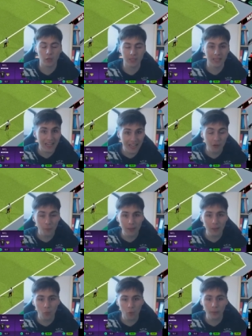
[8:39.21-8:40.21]
I was a little
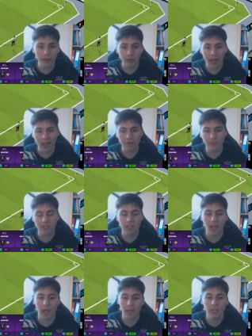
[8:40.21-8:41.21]
bit worried, I have to
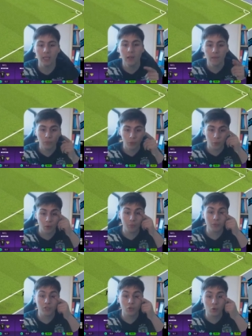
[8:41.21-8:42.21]
say, when
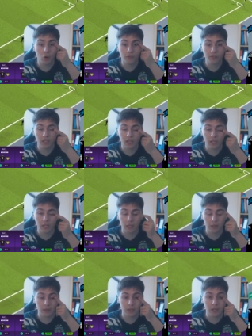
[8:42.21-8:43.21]
we saw obviously
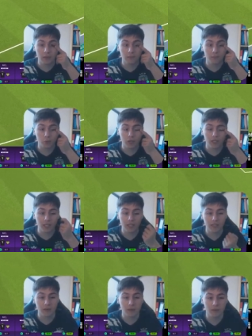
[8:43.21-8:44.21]
the the
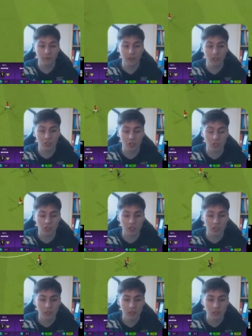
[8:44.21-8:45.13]
preseason fixtures.